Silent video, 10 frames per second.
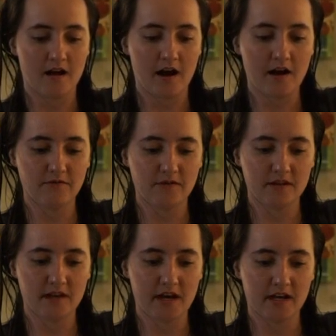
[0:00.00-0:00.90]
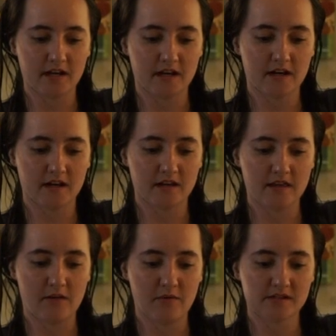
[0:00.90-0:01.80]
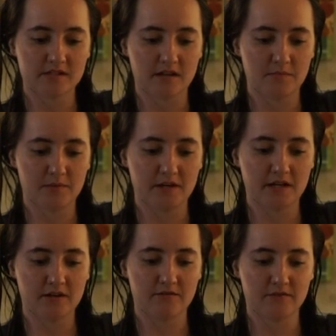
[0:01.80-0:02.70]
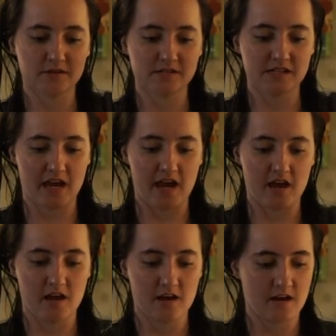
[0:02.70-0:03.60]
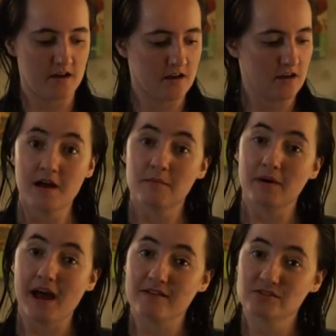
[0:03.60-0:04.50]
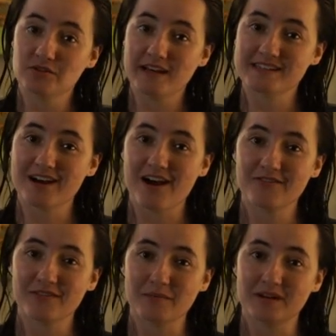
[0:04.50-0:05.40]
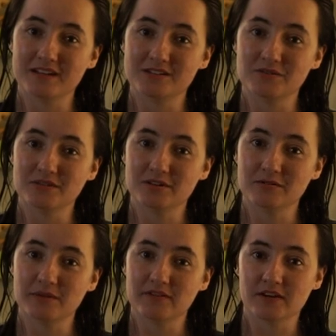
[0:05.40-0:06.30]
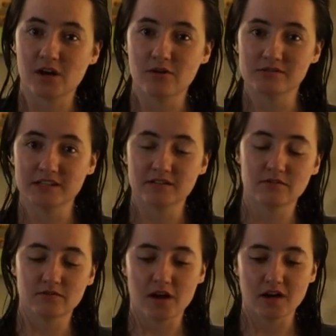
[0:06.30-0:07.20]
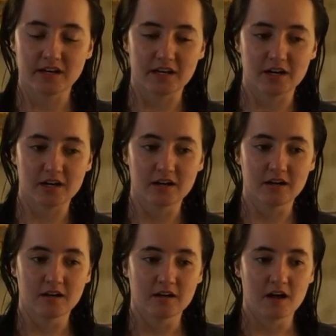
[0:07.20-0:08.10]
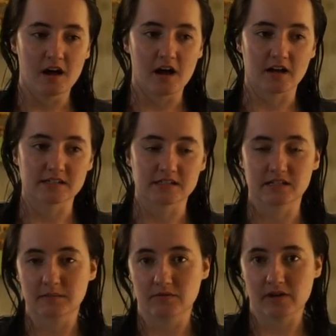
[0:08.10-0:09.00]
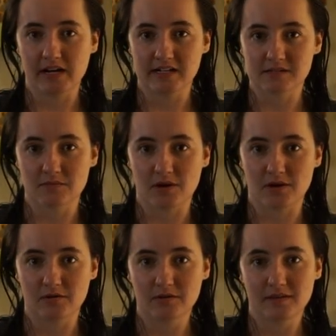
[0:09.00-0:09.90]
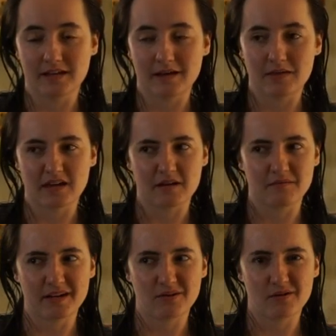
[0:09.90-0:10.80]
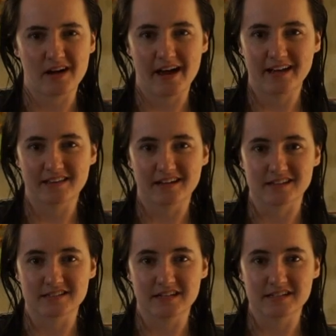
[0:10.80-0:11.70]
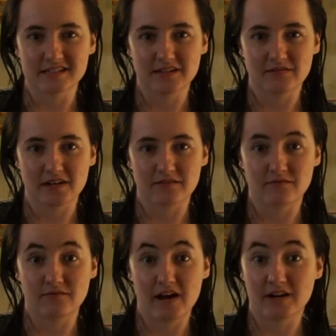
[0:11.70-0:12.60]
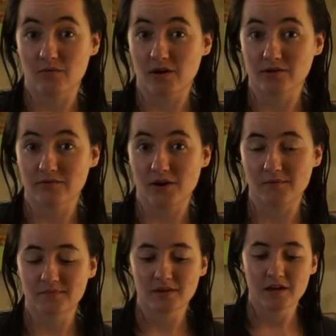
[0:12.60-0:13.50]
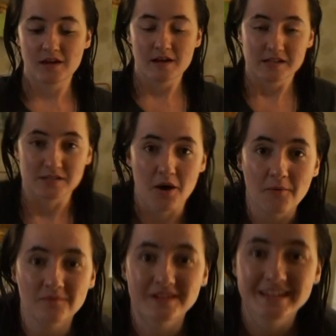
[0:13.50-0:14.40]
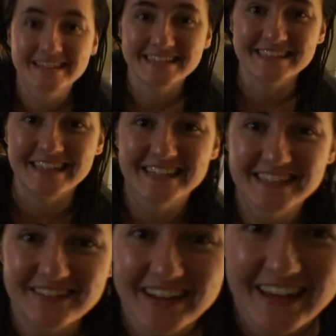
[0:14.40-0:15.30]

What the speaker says: I feel like that was a pretty good first day. But I have 2 days off. I'm gonna do a little bit of a cozy little vlog here because it's gonna be raining tomorrow. And then I think I might go on a hike the next day to see if I can find a waterfall. So, see you soon.